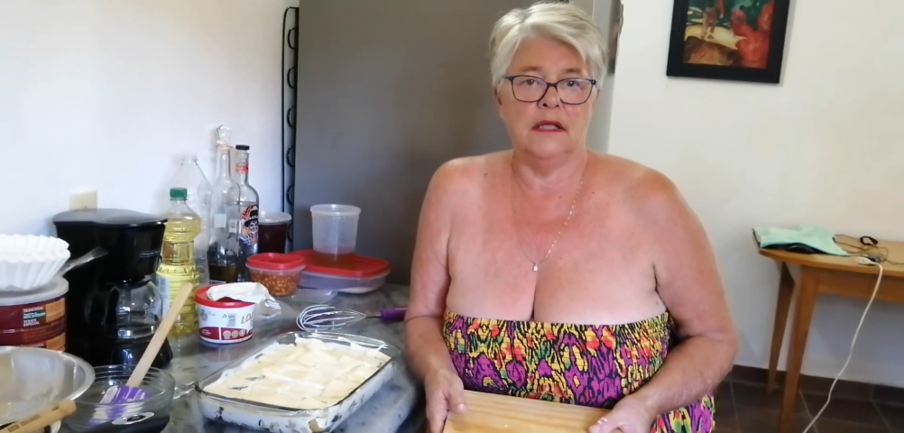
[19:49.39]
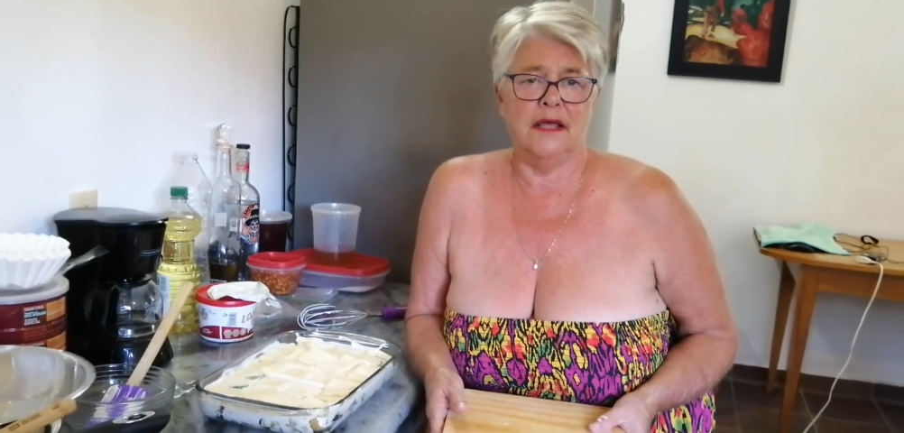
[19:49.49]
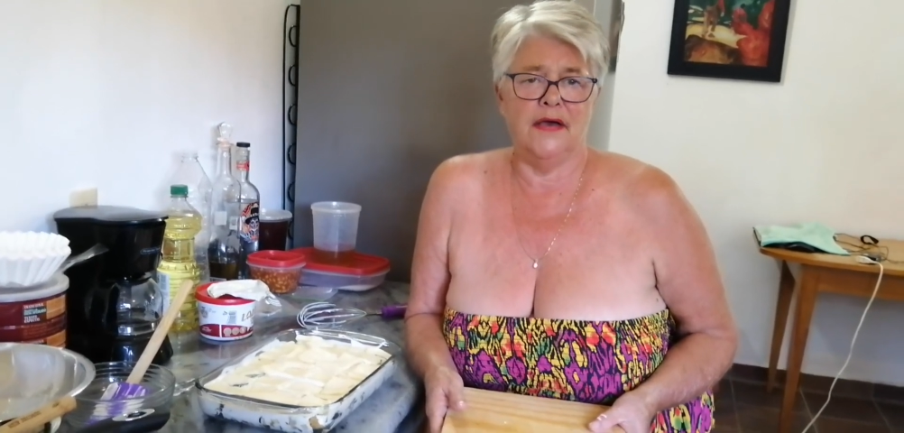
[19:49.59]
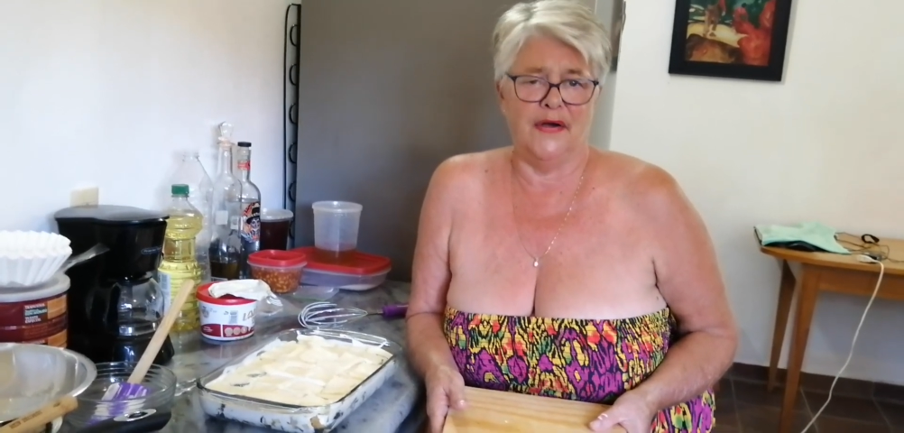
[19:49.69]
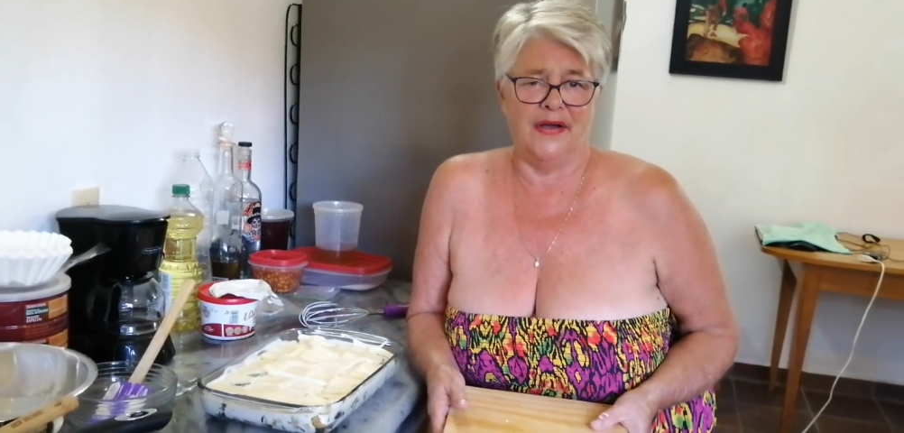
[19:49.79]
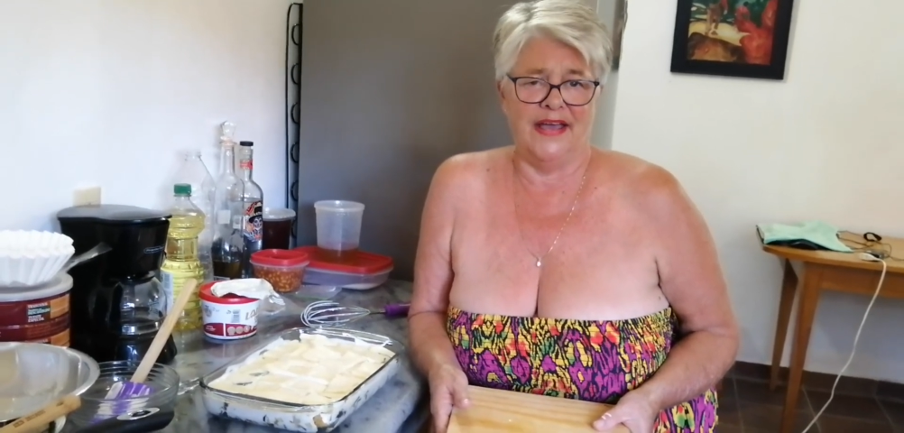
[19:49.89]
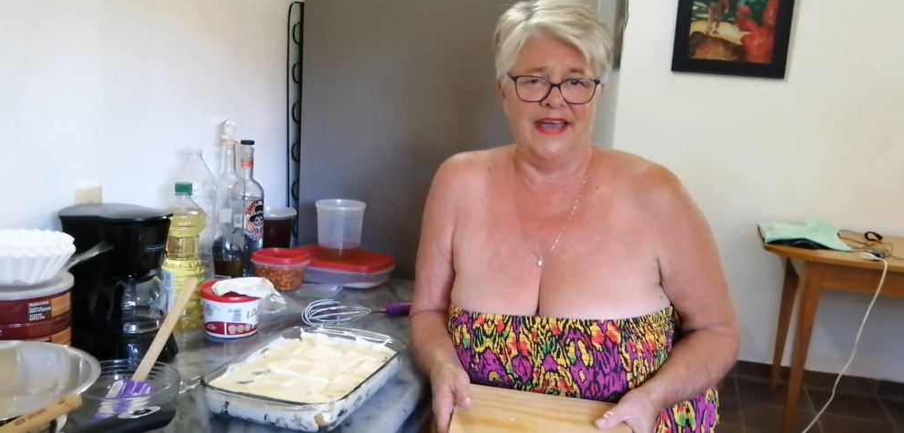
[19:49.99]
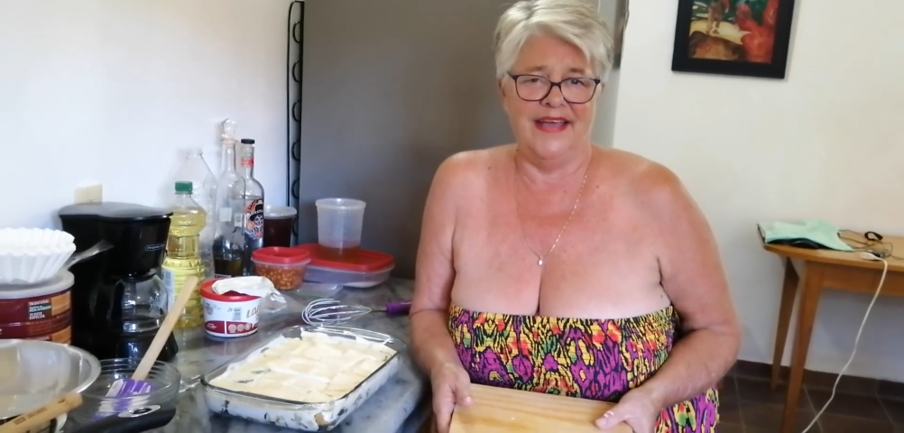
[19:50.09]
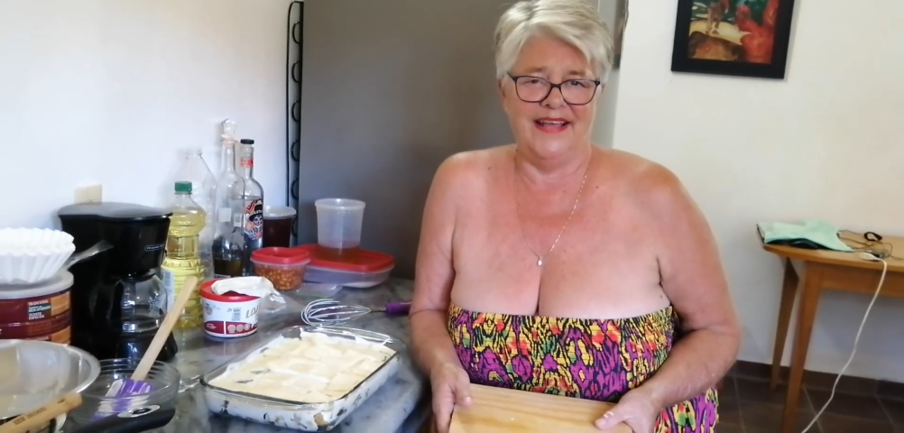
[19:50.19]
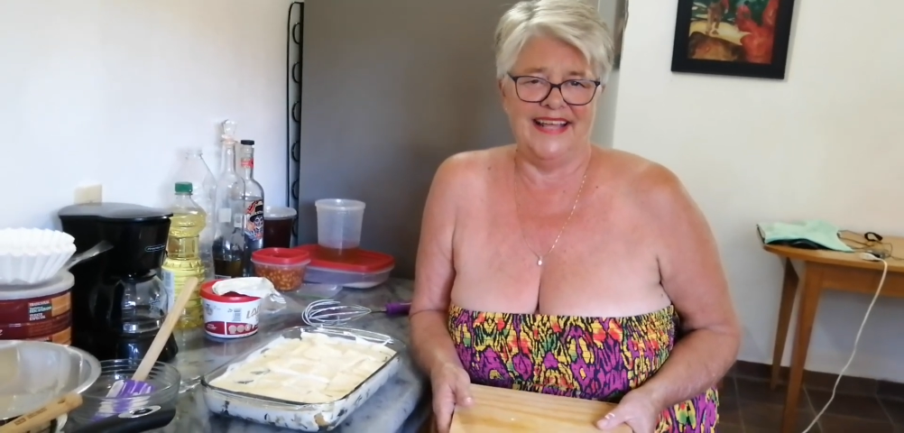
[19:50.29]

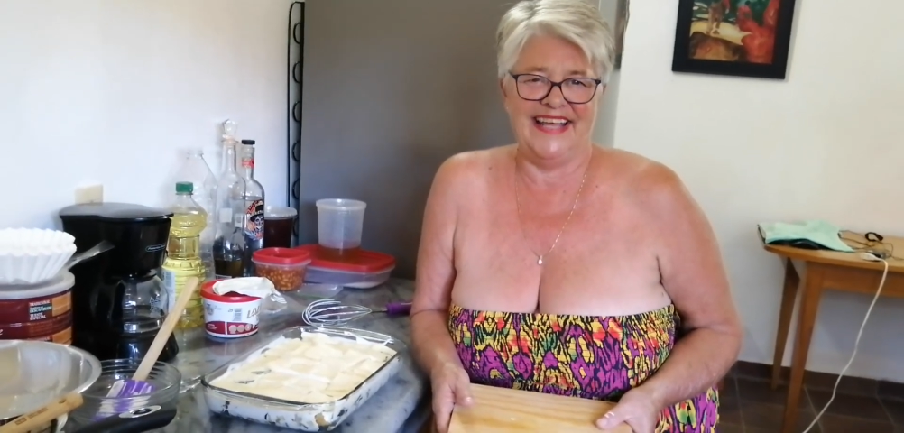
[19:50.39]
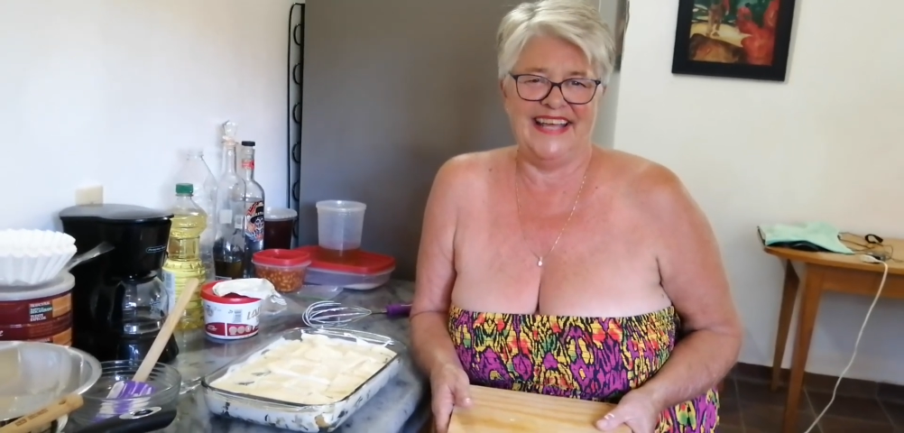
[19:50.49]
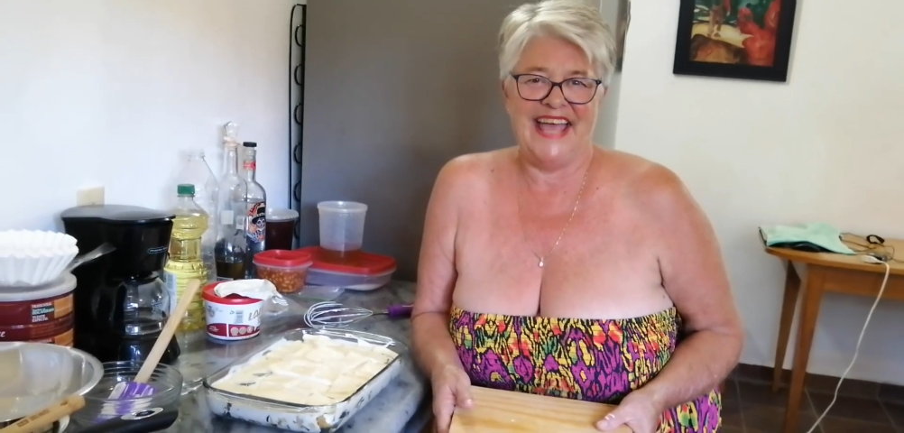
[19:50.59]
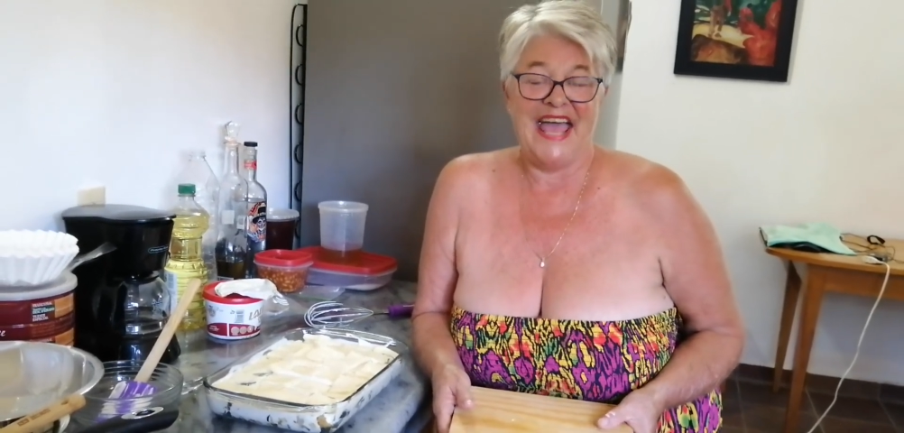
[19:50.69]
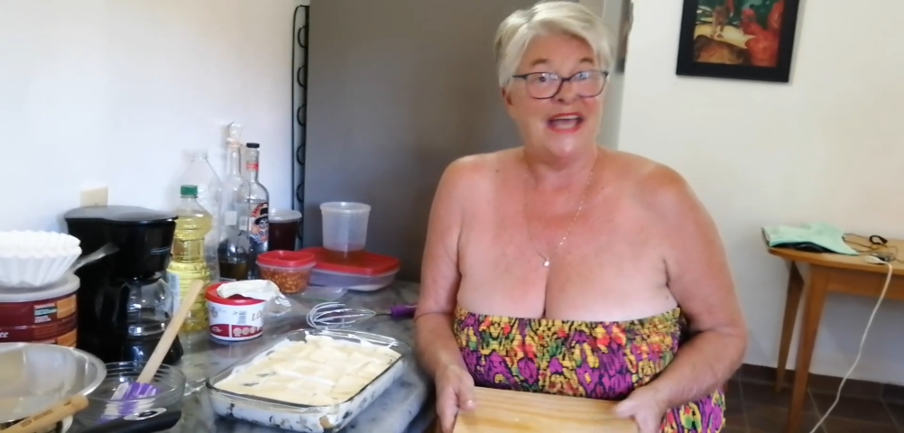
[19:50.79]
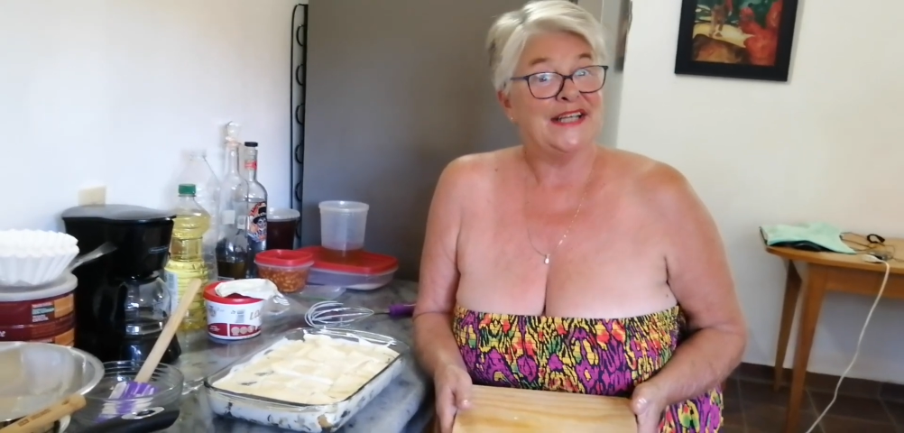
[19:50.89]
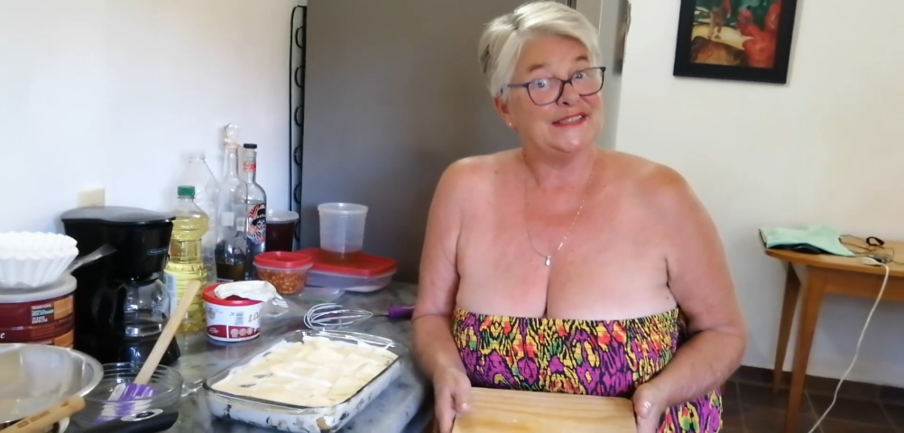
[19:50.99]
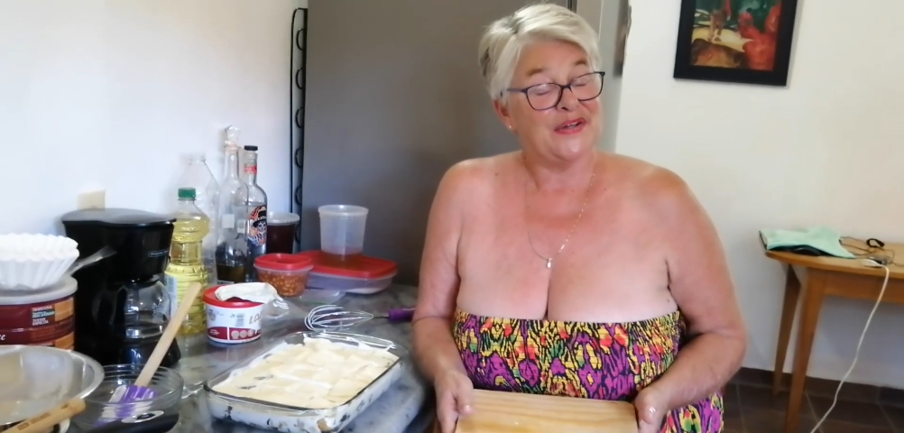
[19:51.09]
Okay, so